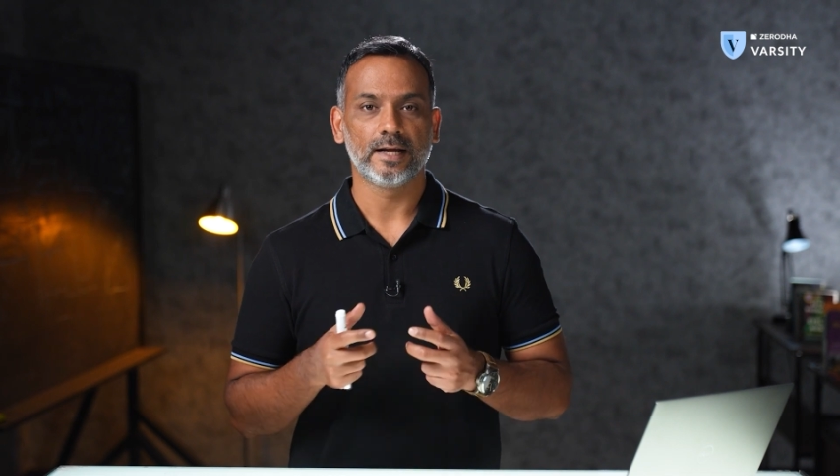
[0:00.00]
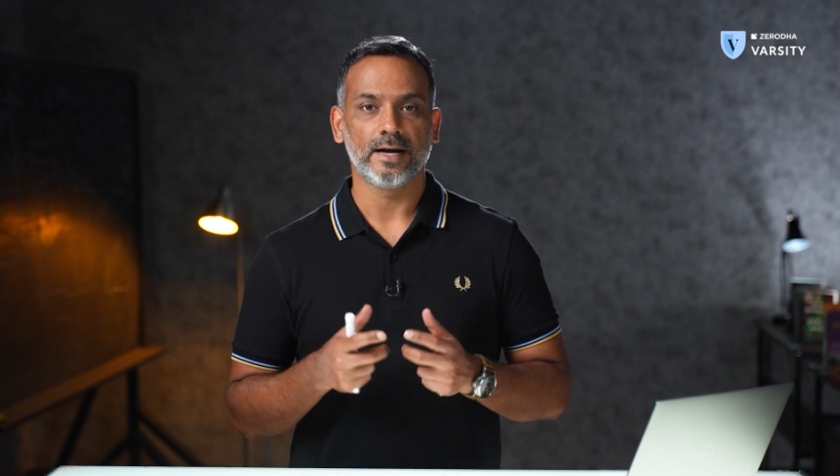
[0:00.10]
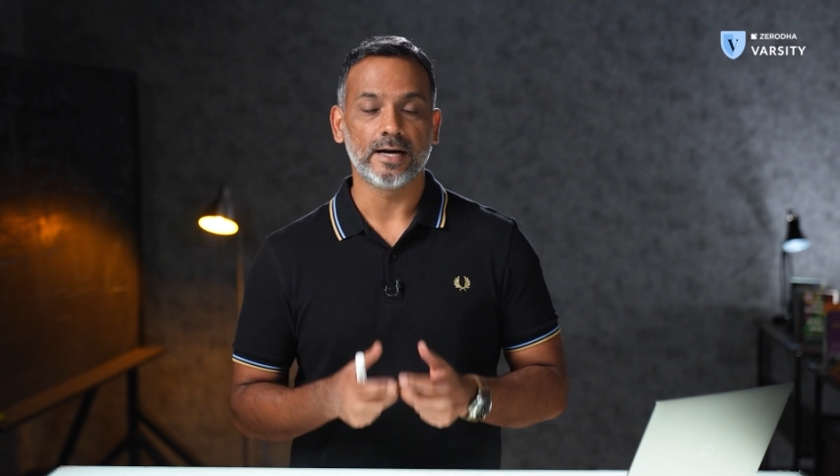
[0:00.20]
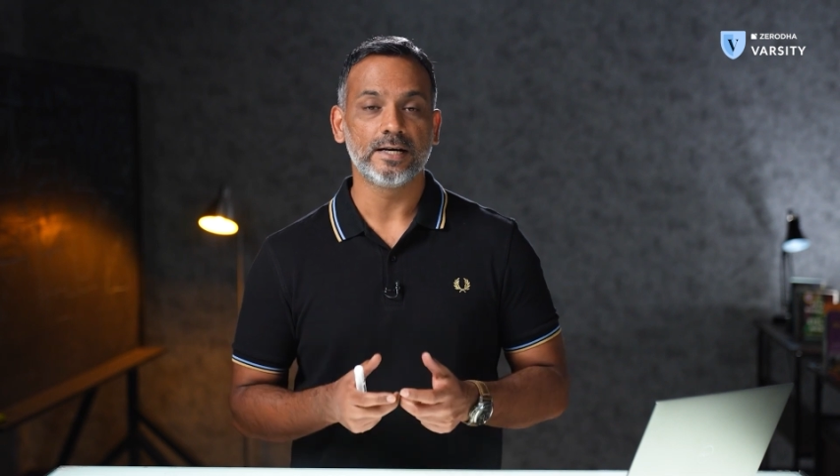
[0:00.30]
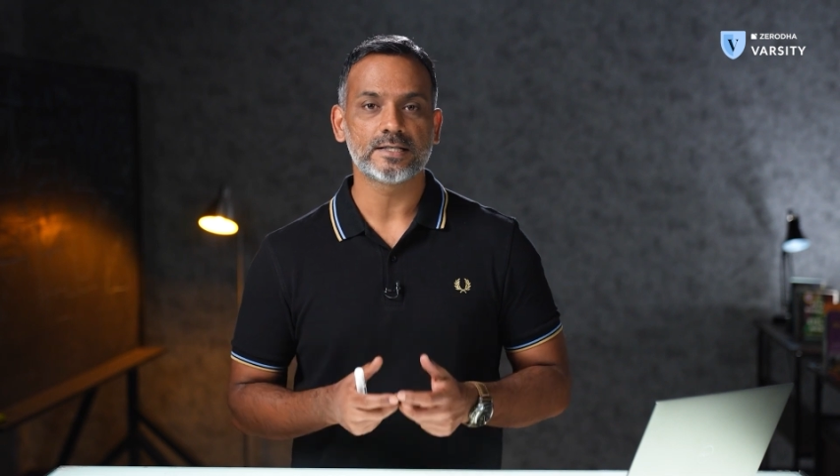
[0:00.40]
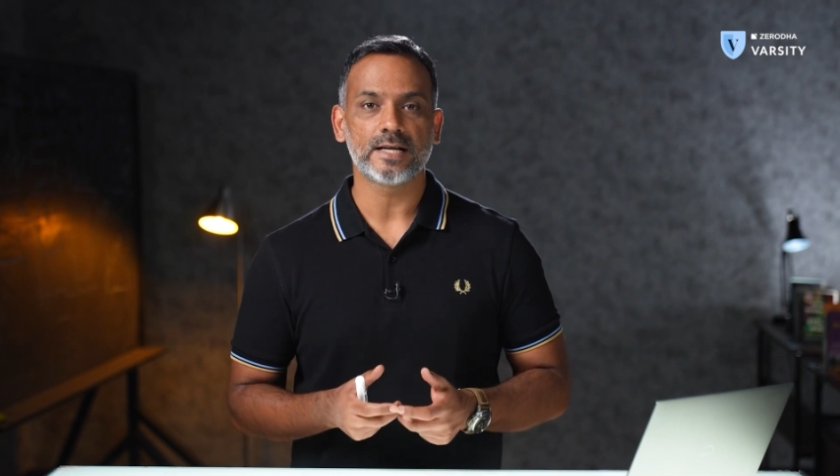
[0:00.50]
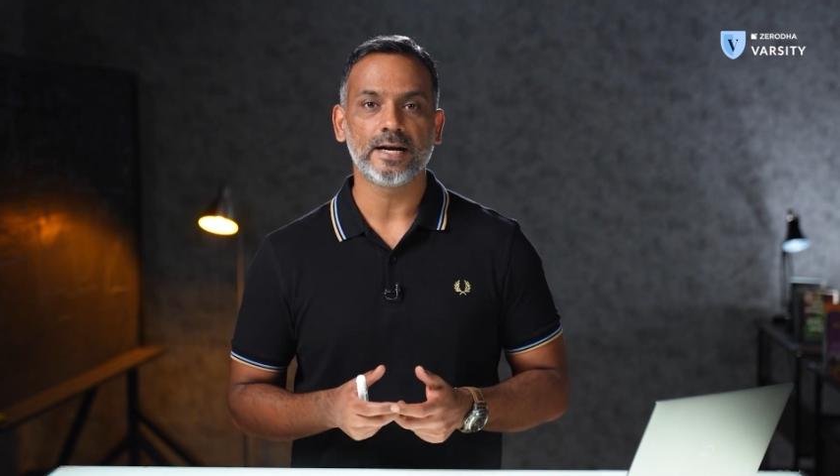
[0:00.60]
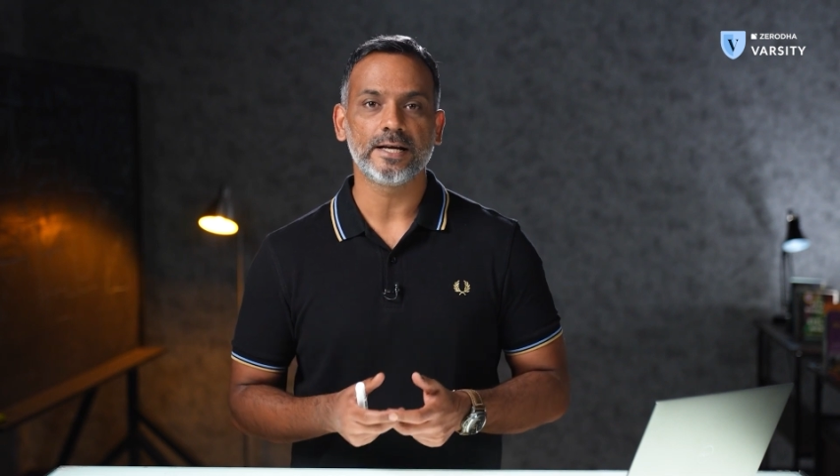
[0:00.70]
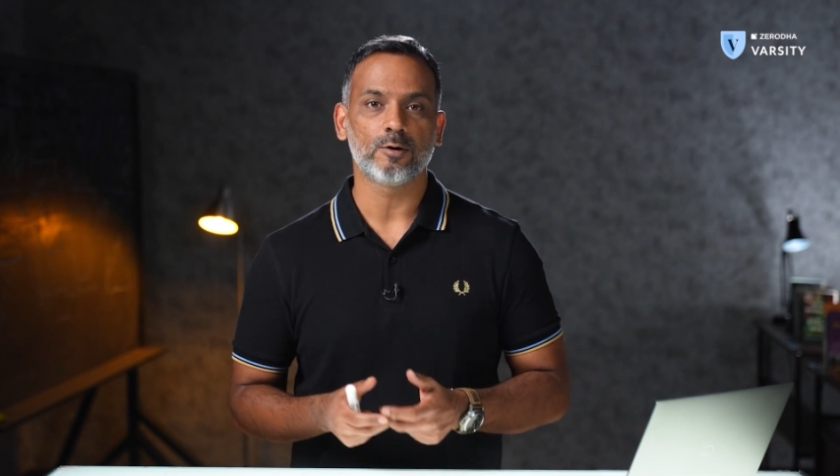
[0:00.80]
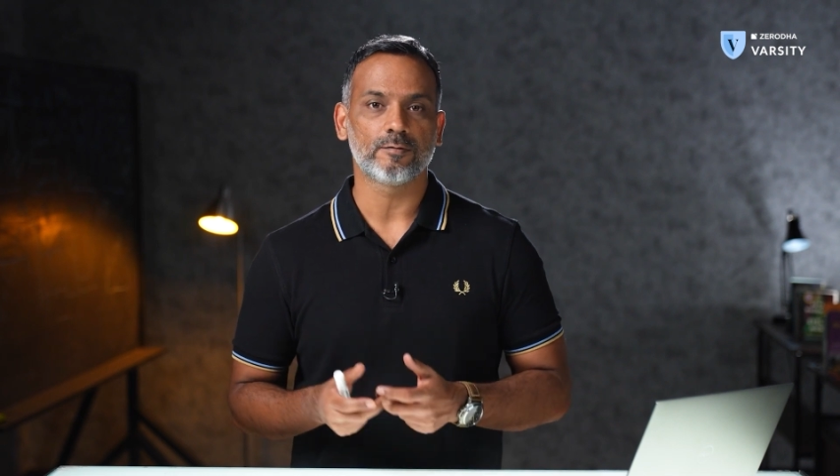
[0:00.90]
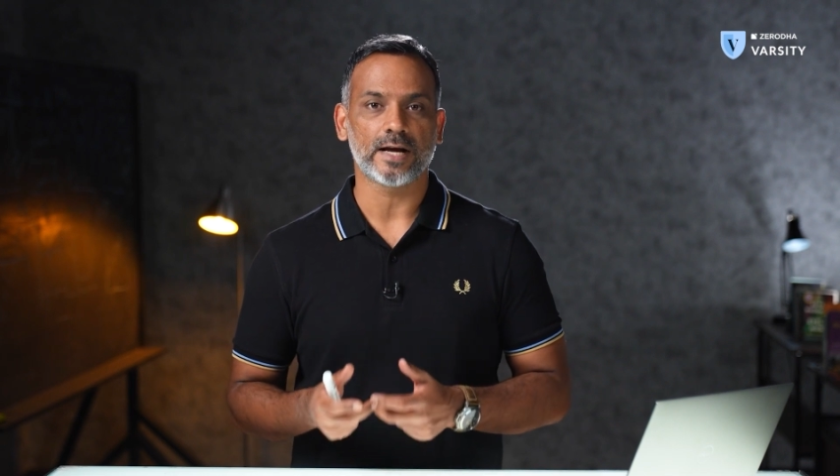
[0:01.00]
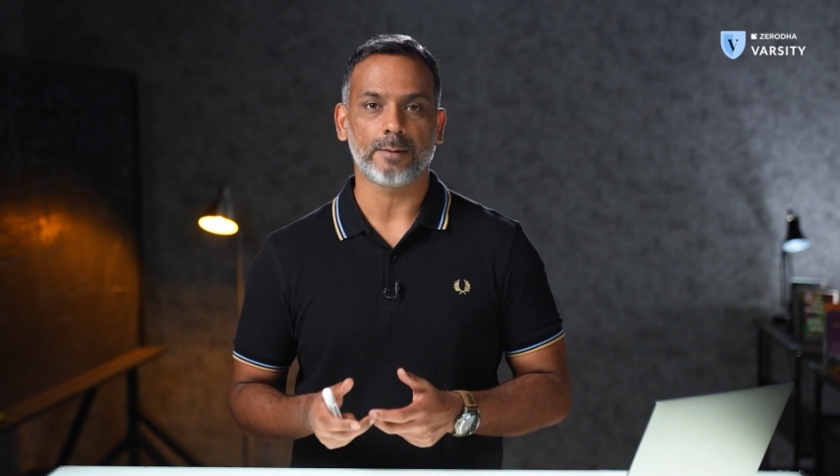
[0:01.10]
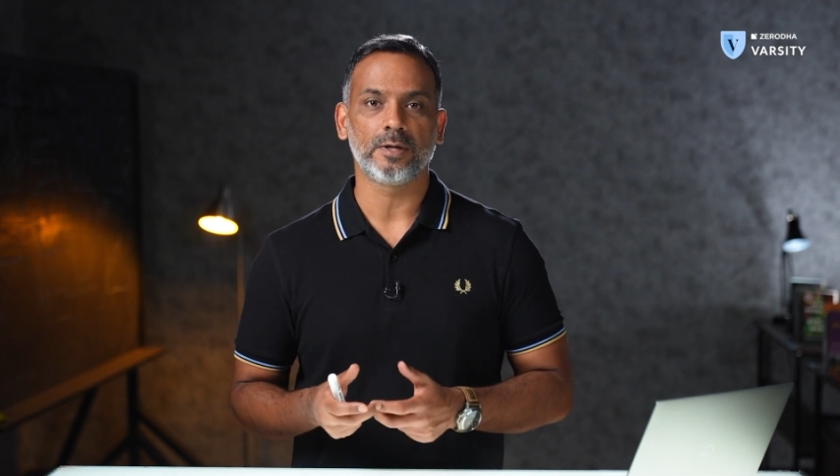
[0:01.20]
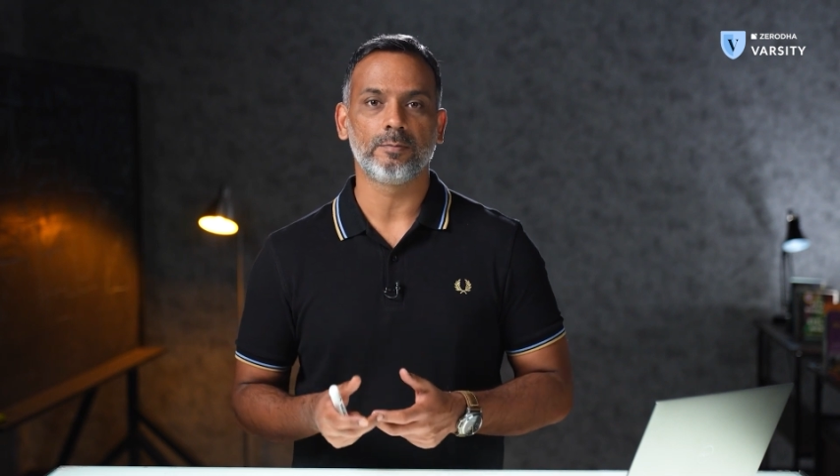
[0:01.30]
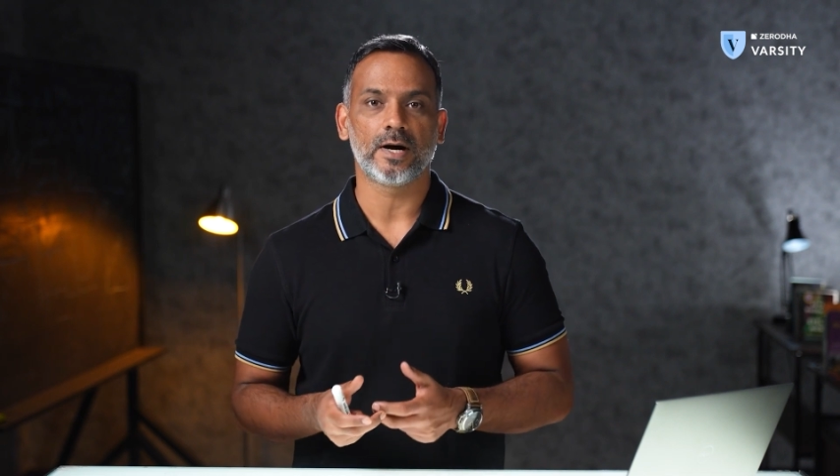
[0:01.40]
then understanding of capital